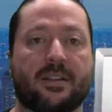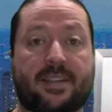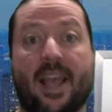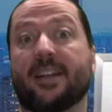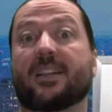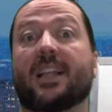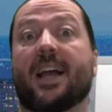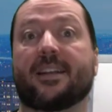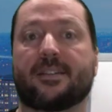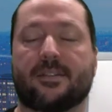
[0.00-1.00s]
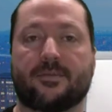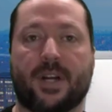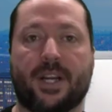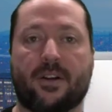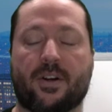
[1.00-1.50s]
10 clients,
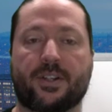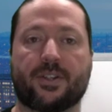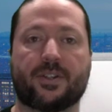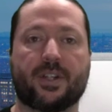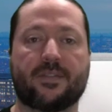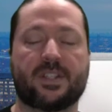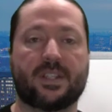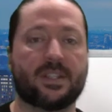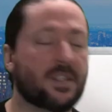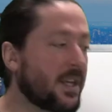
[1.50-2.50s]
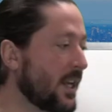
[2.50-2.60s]
right, on your services.